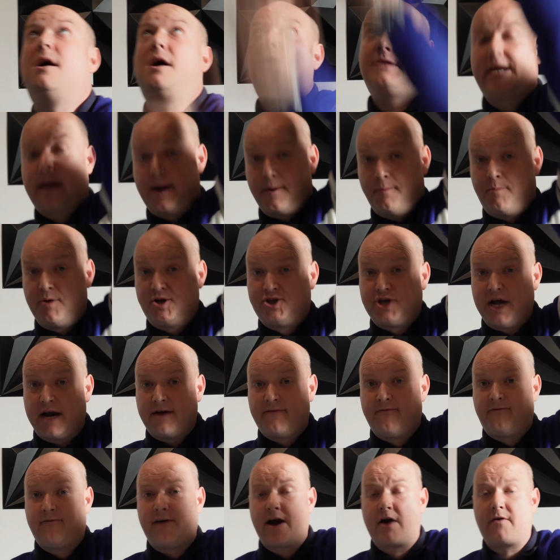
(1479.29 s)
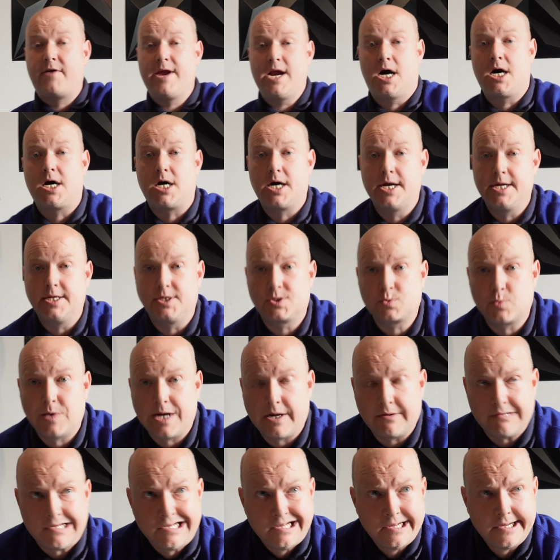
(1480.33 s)
They can project very high as
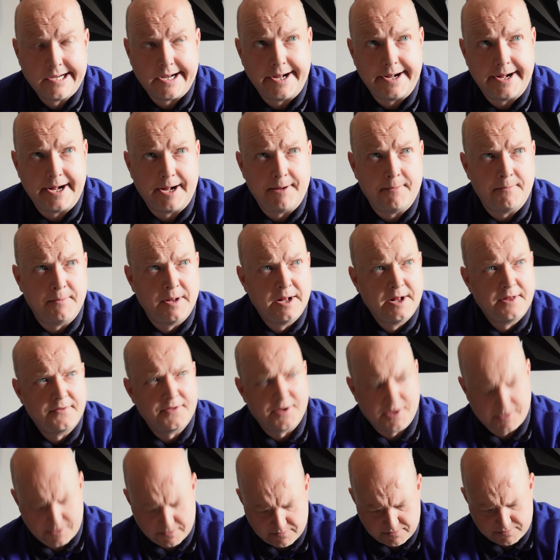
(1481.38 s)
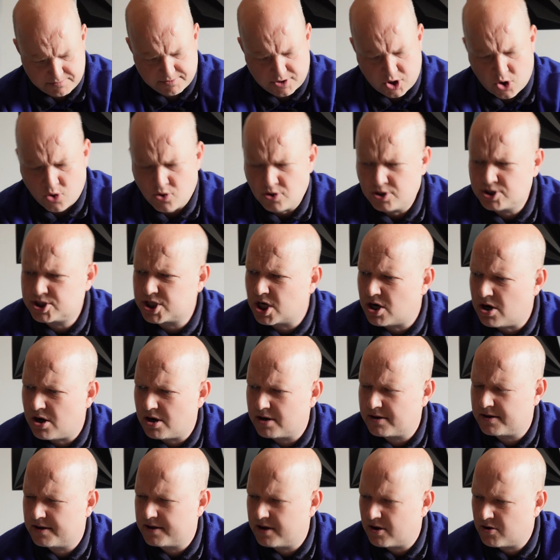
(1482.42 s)
well. The long
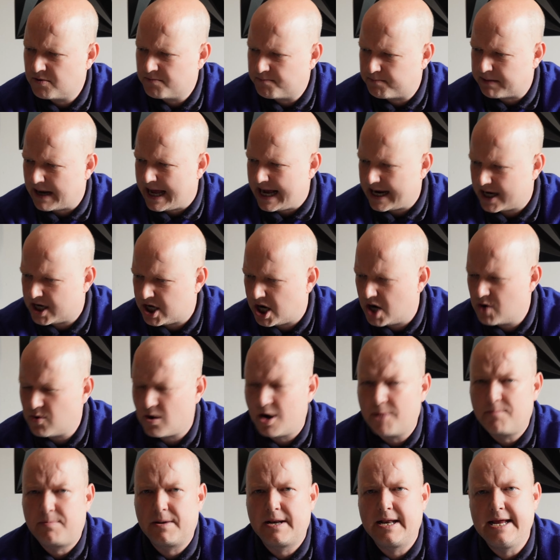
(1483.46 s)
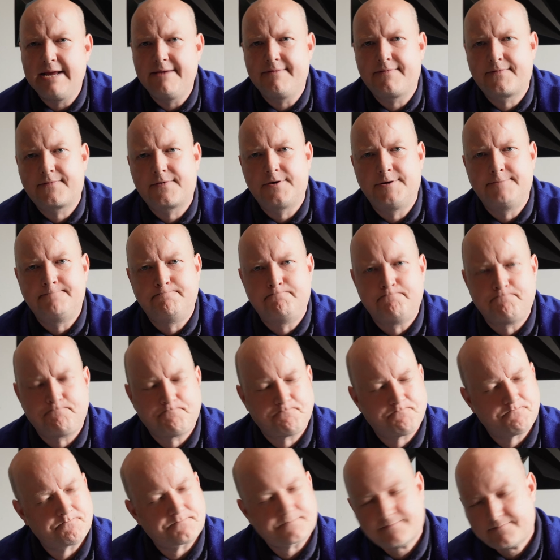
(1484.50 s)
black coat, I believe, from,
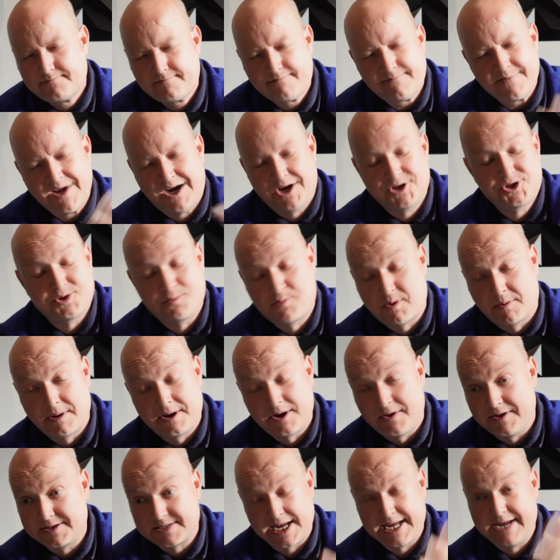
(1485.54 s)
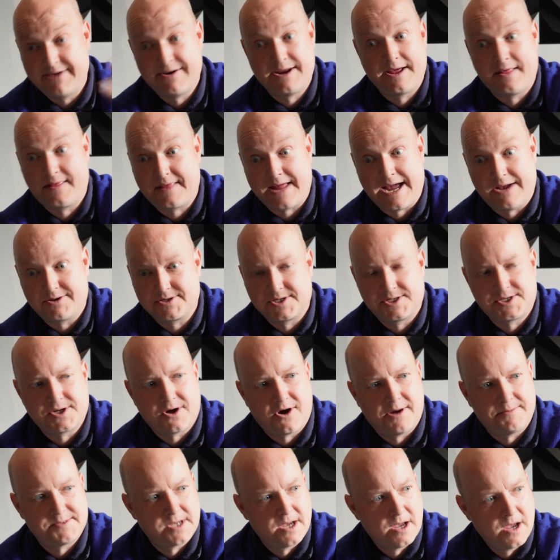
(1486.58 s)
I should probably know this, I hear it 1,000
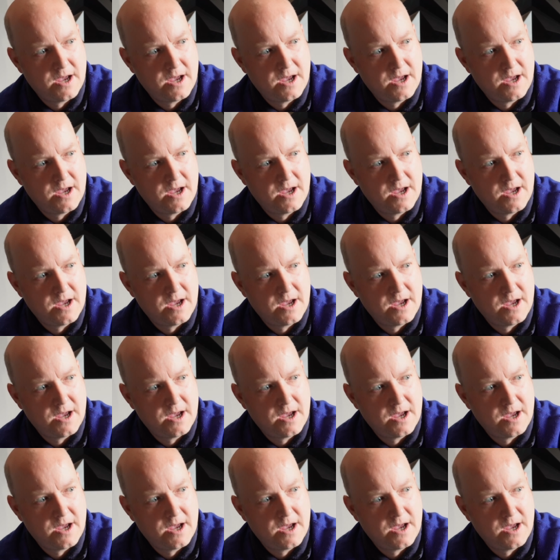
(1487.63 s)
times,